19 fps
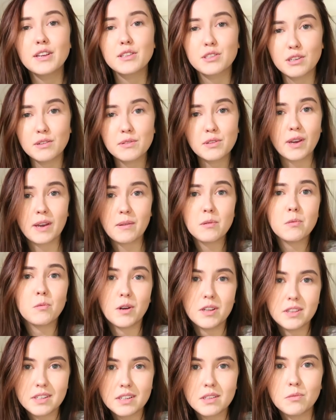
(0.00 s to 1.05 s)
So if you ever
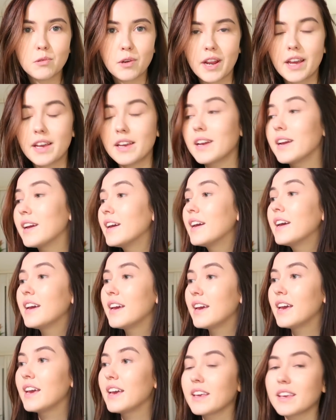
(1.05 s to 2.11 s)
wondered what I
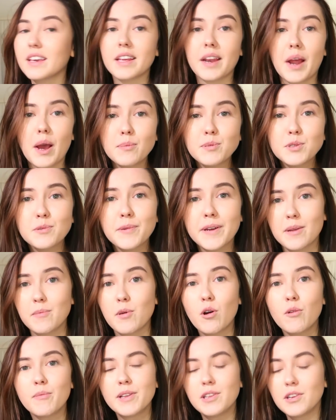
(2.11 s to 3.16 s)
get up to when I'm
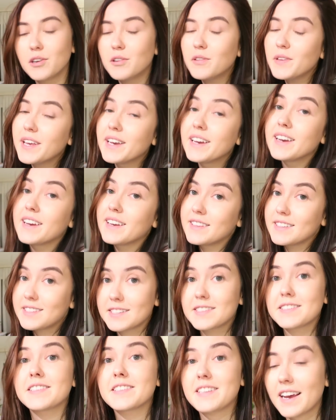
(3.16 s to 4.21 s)
home alone, this
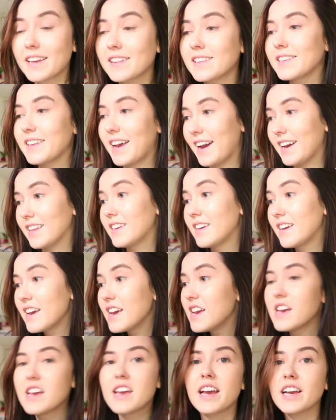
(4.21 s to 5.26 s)
is exactly that.
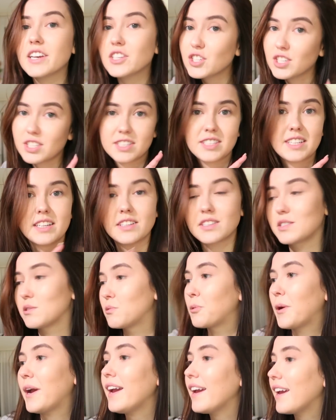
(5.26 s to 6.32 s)
I just dance
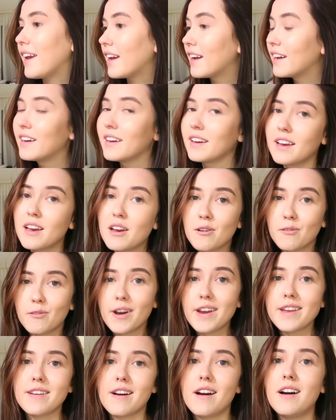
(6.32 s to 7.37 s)
away.
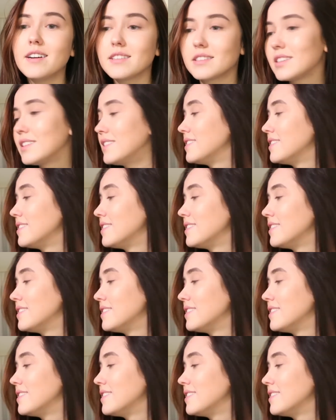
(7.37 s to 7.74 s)
Why not?